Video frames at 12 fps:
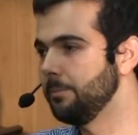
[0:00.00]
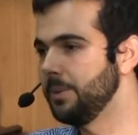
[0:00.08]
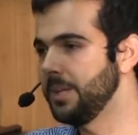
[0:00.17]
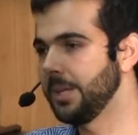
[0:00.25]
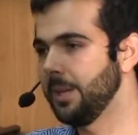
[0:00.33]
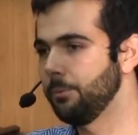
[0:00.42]

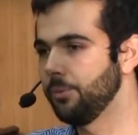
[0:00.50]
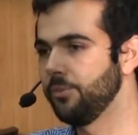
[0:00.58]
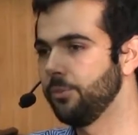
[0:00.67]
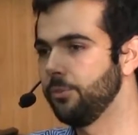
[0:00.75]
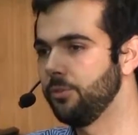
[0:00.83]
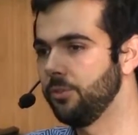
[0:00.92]
being able
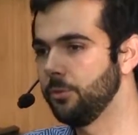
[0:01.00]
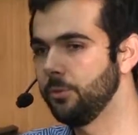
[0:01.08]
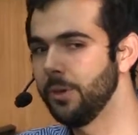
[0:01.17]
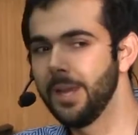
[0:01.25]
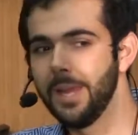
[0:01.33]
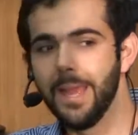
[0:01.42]
to
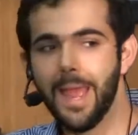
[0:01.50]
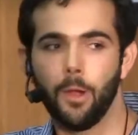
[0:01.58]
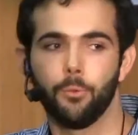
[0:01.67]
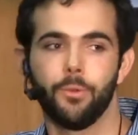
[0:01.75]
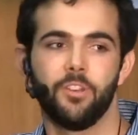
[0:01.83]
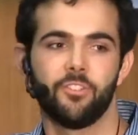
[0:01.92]
do
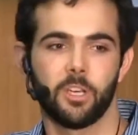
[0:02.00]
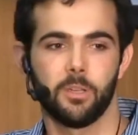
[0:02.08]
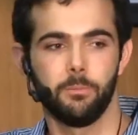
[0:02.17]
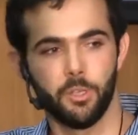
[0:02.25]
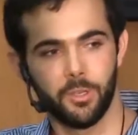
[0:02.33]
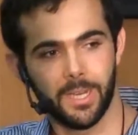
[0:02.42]
outreach and
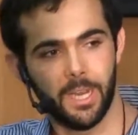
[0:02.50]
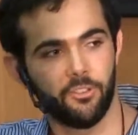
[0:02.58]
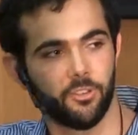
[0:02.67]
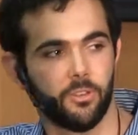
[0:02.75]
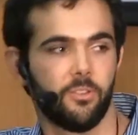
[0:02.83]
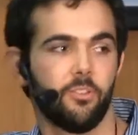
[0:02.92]

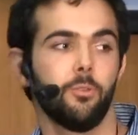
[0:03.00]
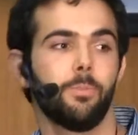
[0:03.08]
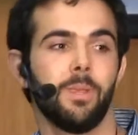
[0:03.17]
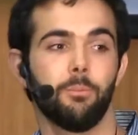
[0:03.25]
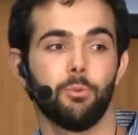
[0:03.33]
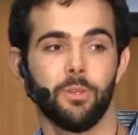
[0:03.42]
communication to
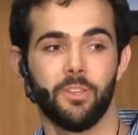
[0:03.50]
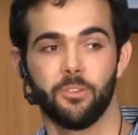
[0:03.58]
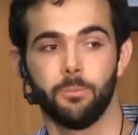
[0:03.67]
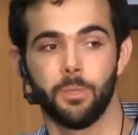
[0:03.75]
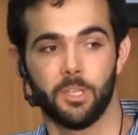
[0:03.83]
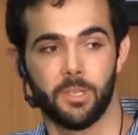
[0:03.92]
people with
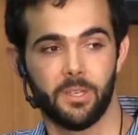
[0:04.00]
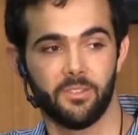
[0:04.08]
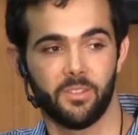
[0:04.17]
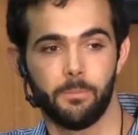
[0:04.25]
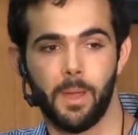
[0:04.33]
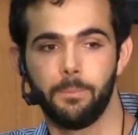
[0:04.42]
disabilities
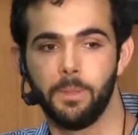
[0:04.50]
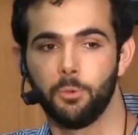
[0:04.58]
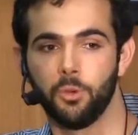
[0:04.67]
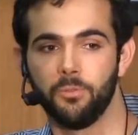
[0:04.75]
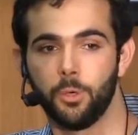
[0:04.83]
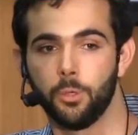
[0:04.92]
that might be
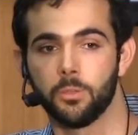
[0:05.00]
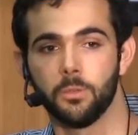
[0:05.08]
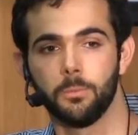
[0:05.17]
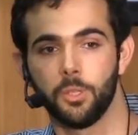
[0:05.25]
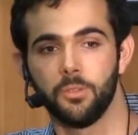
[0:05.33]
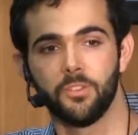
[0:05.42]
more
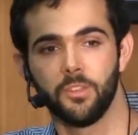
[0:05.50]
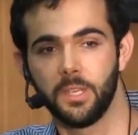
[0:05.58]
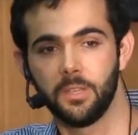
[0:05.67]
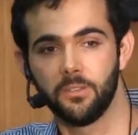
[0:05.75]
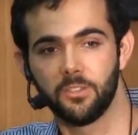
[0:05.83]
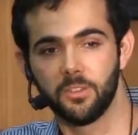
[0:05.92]
vulnerable to
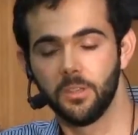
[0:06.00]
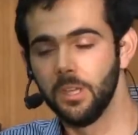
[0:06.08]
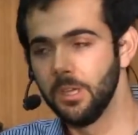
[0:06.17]
these